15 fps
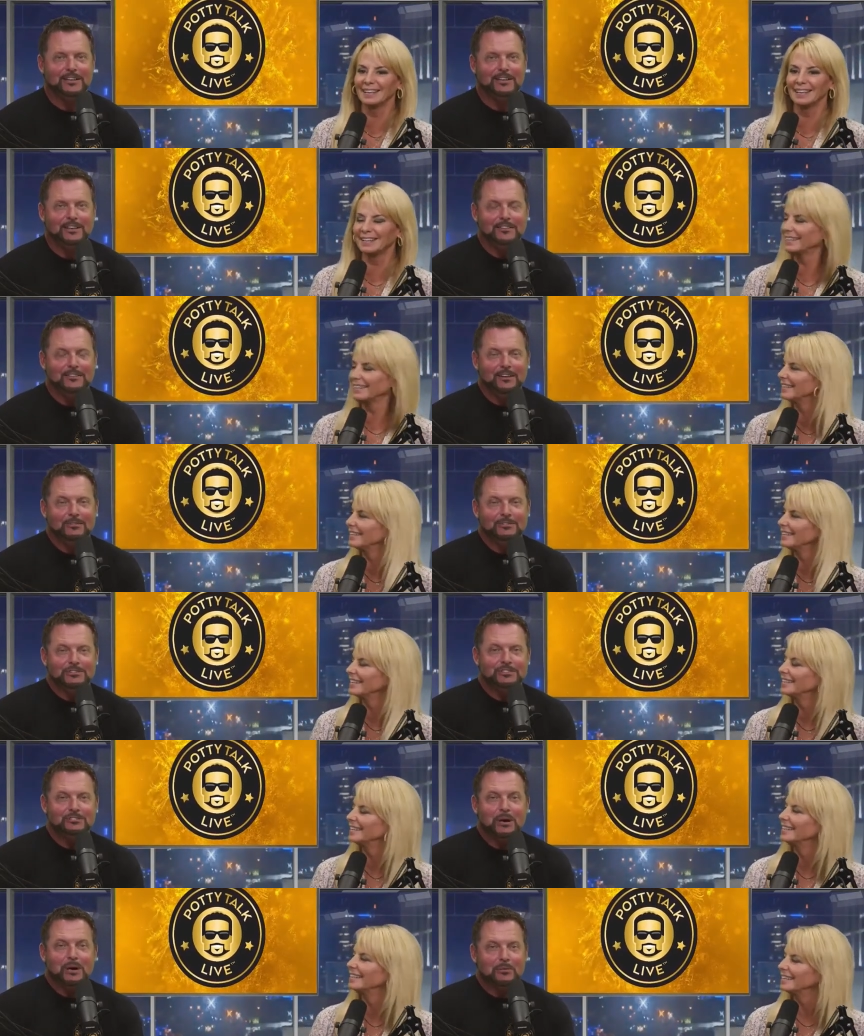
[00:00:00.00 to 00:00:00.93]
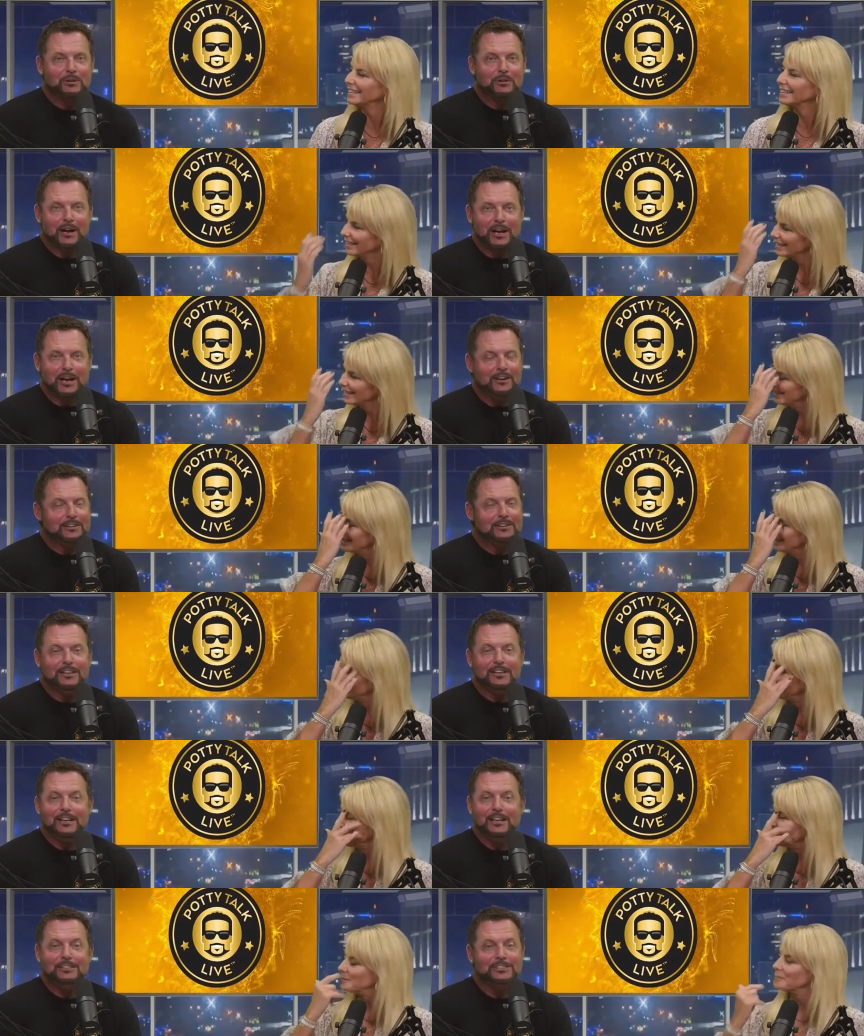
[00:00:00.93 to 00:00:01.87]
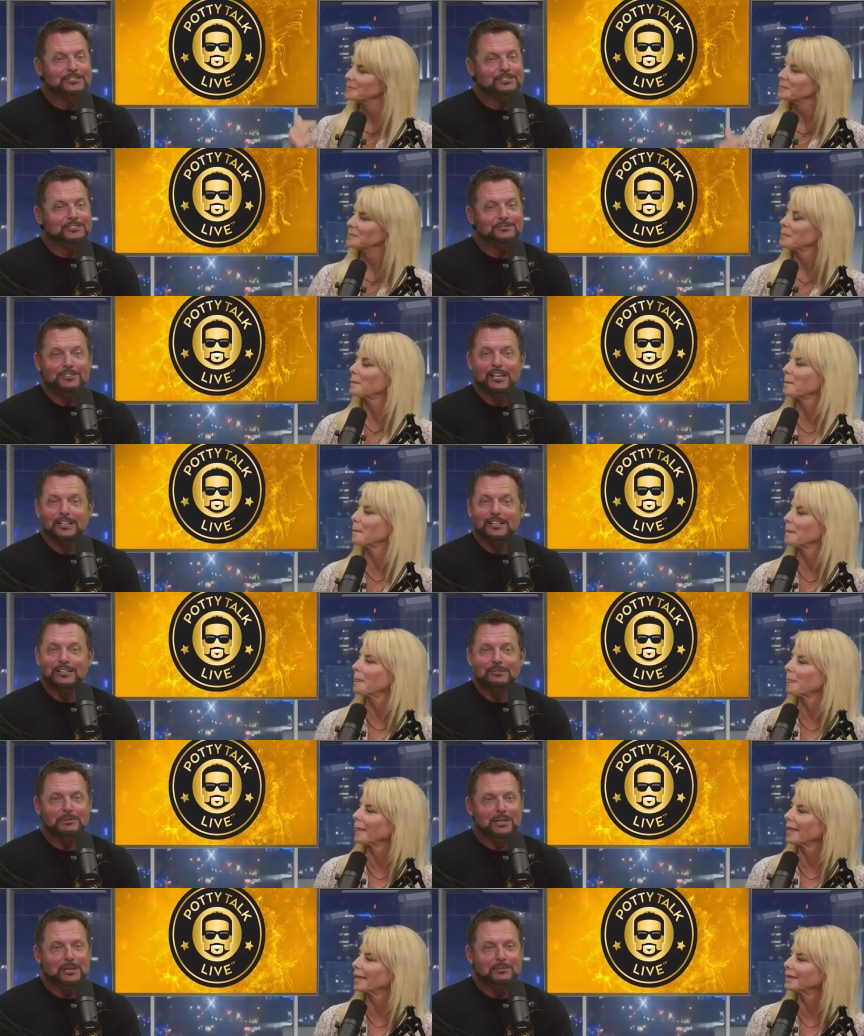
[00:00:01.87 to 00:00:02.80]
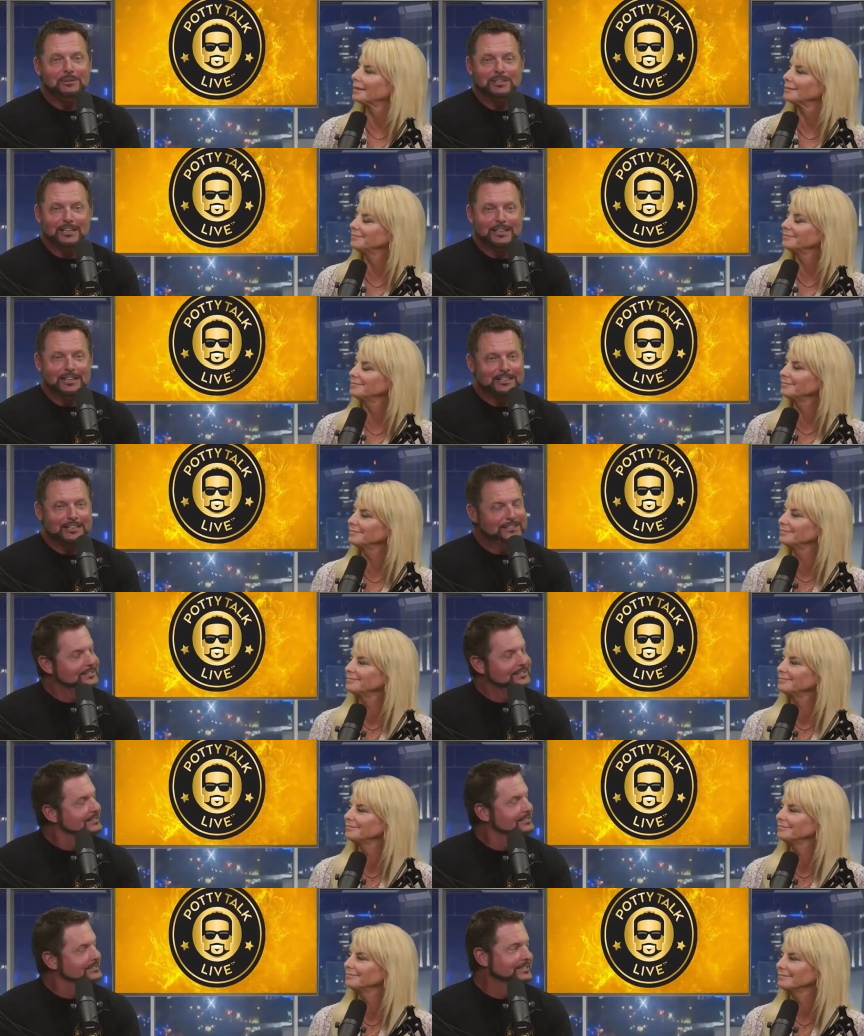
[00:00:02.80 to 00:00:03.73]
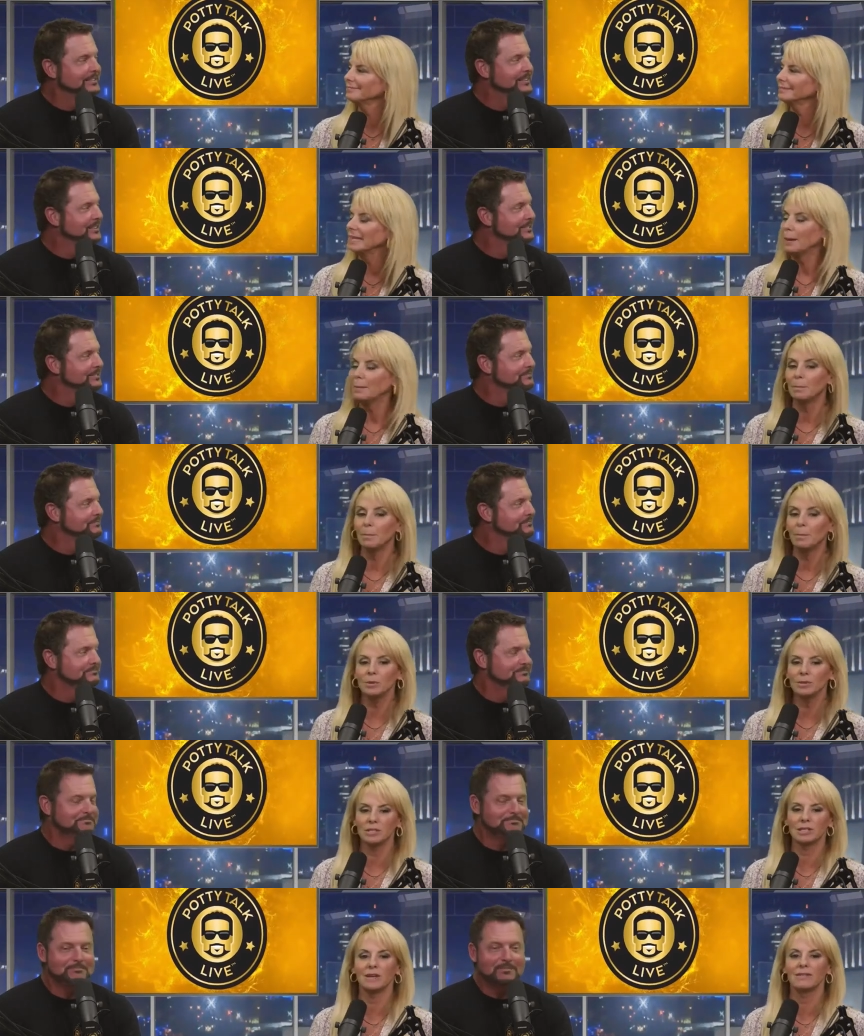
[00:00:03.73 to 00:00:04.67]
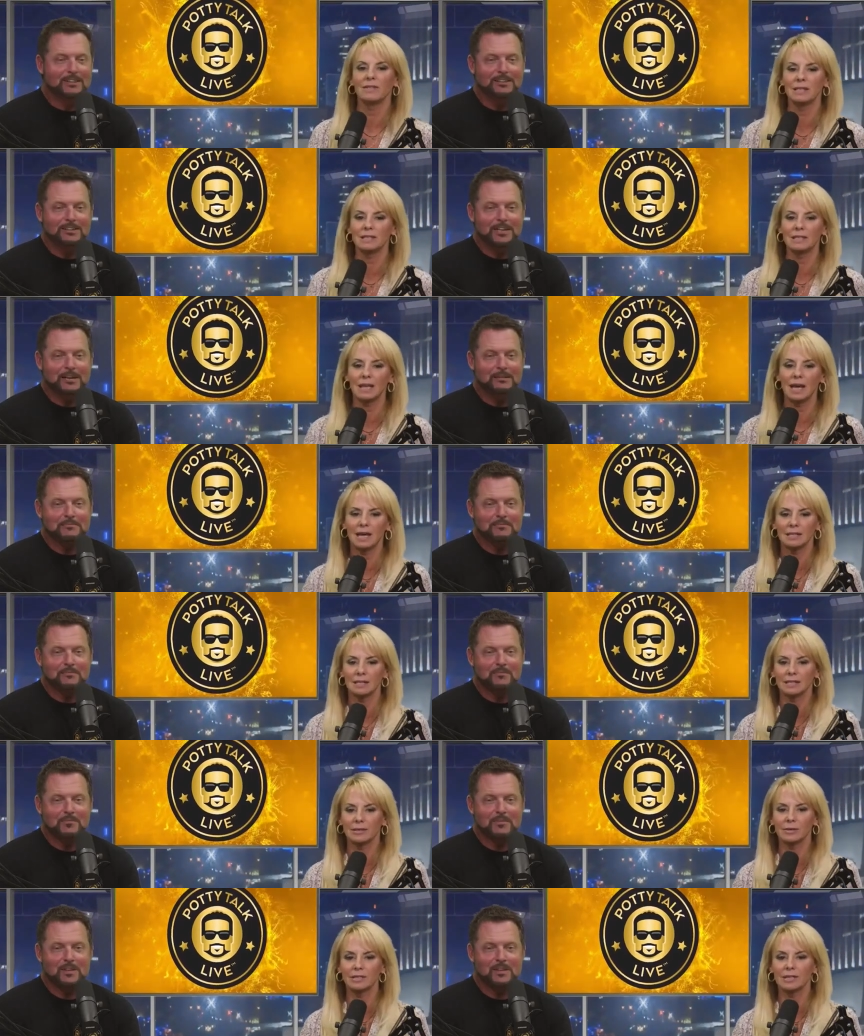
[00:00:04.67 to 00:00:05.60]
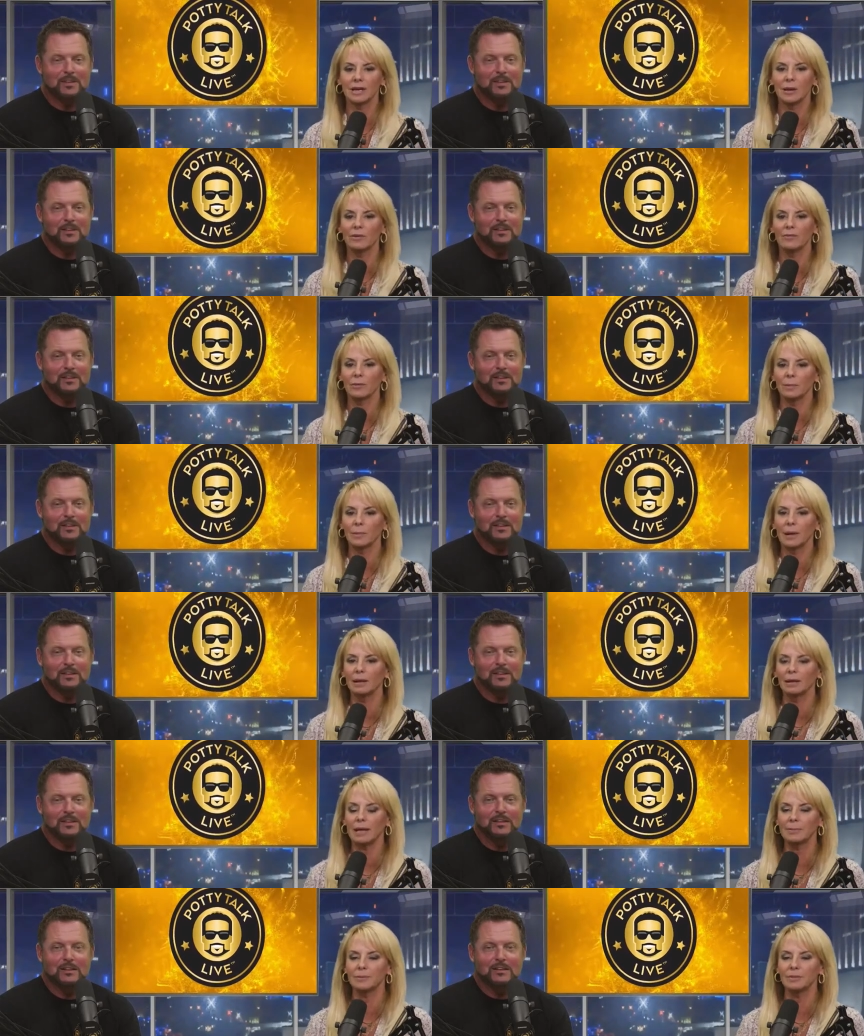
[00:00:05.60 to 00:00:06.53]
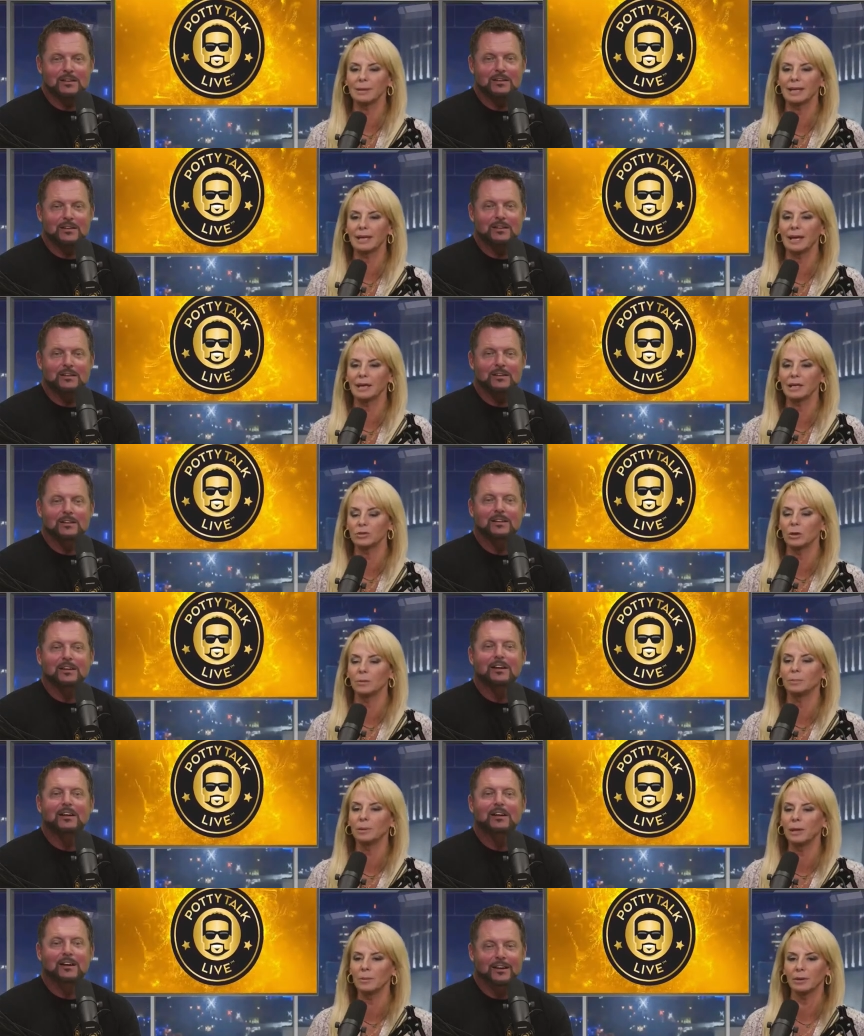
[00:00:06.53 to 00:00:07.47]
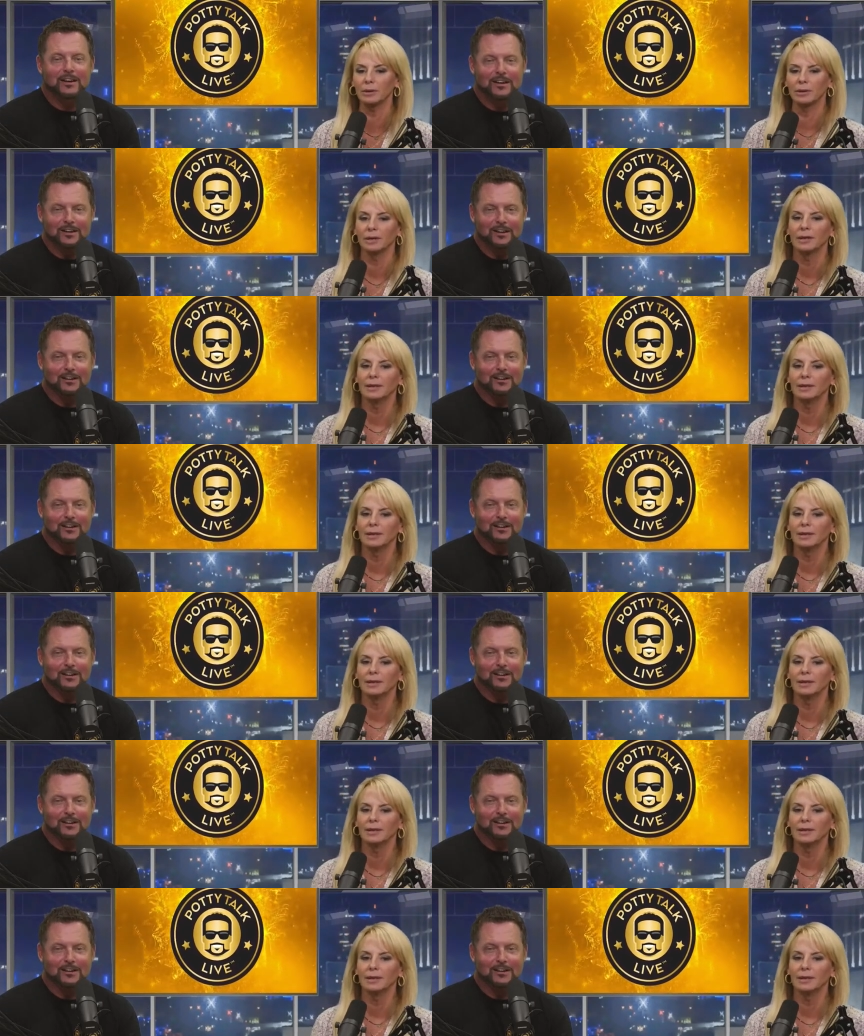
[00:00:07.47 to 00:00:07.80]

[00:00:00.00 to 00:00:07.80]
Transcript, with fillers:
Speaker 1: and was just bumming around and just fell into plumbing like. Mm-hmm you know? Most of these yep. guys.
Speaker 2: Chris, I went from helicopter mechanic to a plumber. All